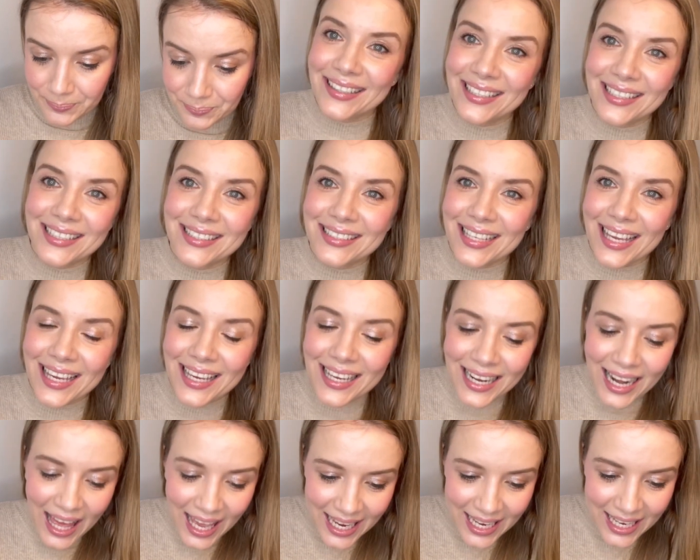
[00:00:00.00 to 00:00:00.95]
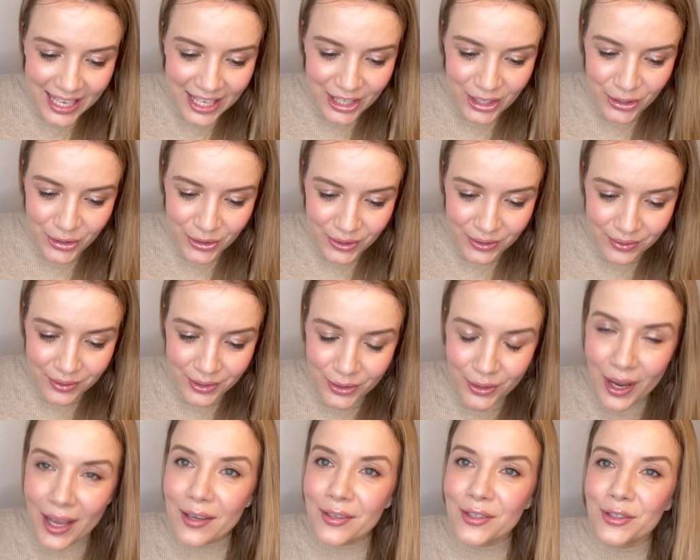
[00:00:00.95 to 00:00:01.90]
They say like
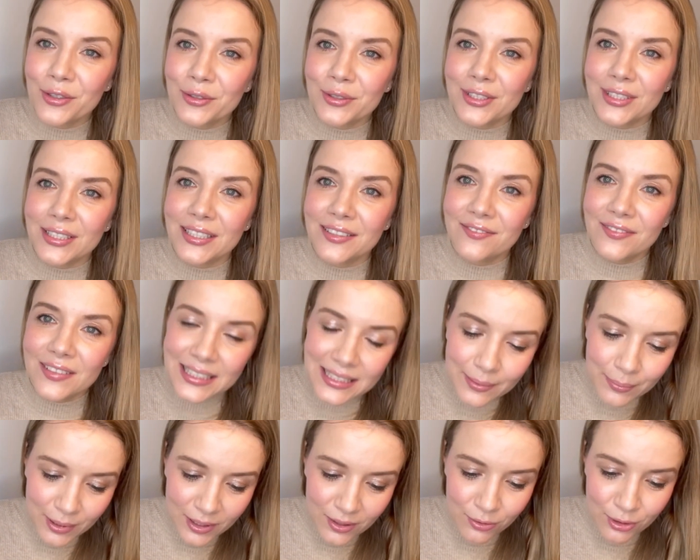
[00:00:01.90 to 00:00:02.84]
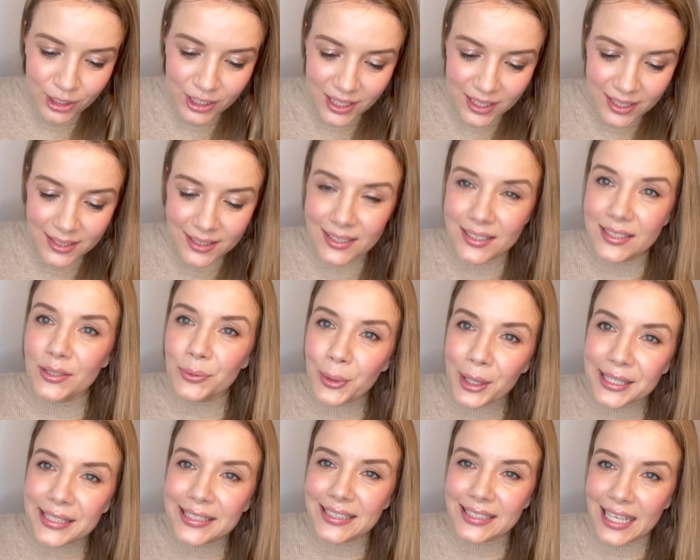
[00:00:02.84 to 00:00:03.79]
you see visible results in
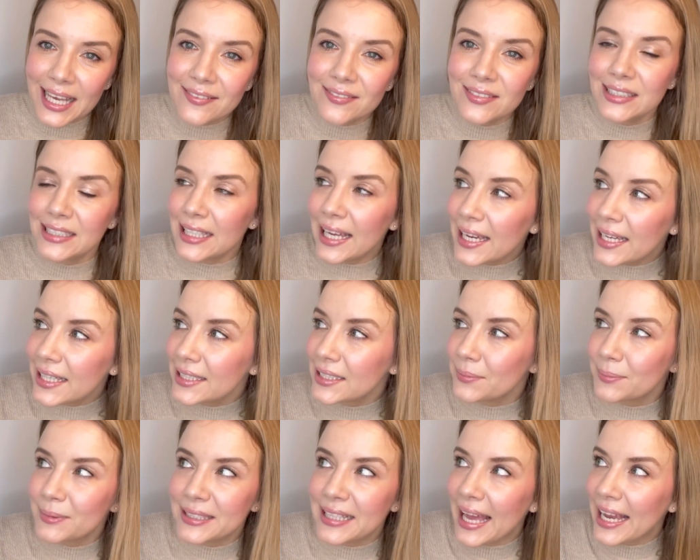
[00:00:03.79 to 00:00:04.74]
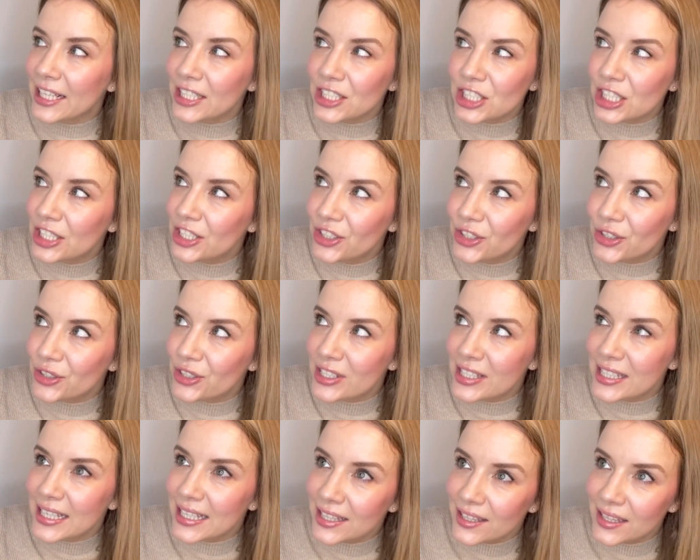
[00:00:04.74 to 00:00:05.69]
27 days, but actually your
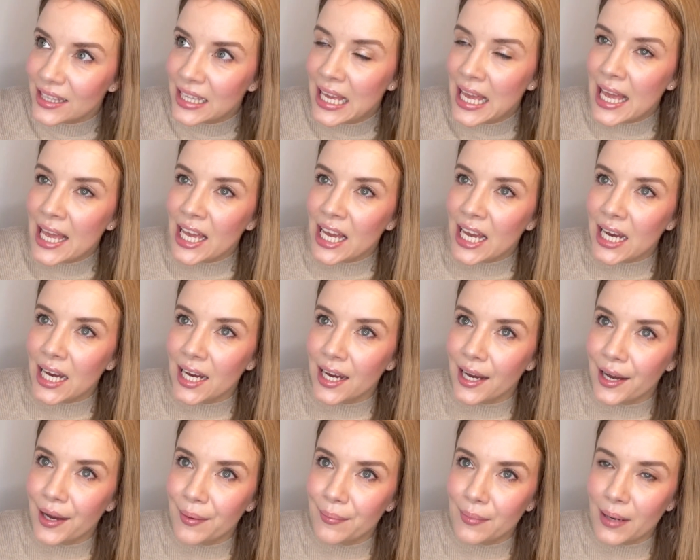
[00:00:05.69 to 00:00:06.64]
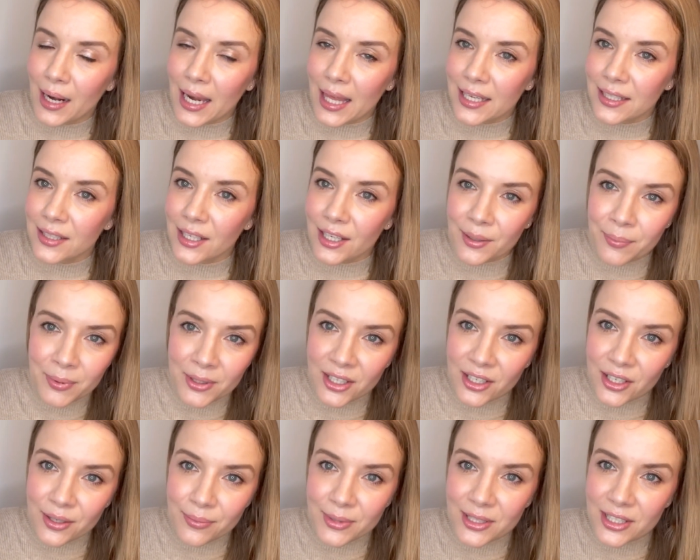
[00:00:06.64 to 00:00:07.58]
skin, like the
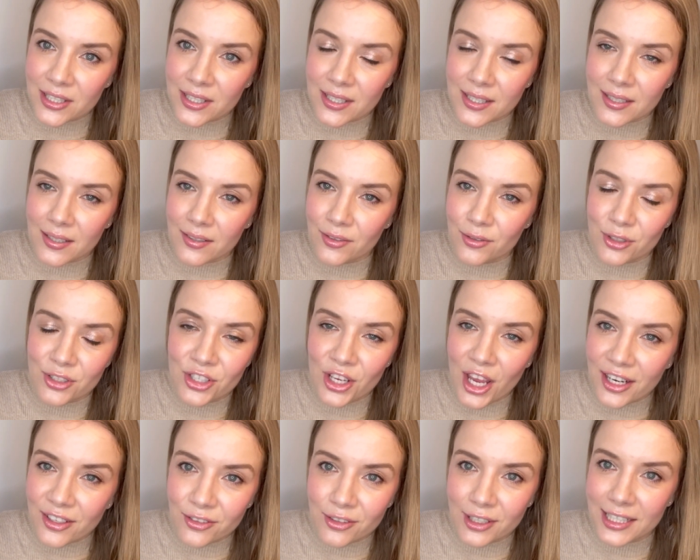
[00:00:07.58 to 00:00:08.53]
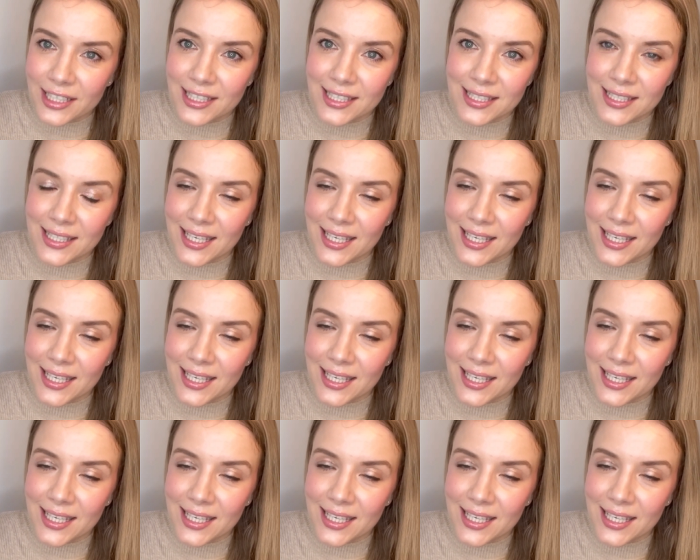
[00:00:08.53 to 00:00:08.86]
epidermis regenerates